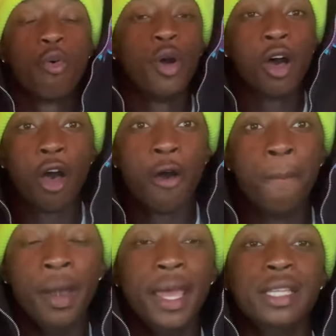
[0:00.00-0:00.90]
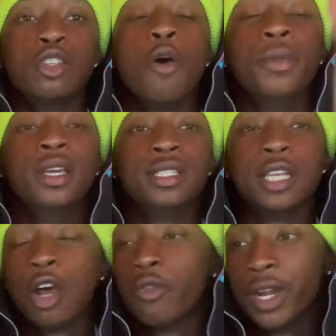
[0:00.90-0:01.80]
with all black. So I'm gonna let
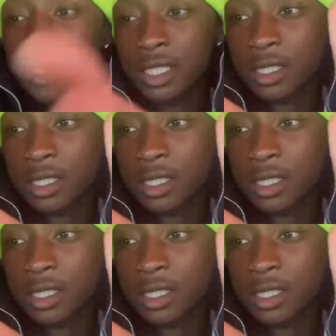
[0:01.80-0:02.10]
y'all rate this.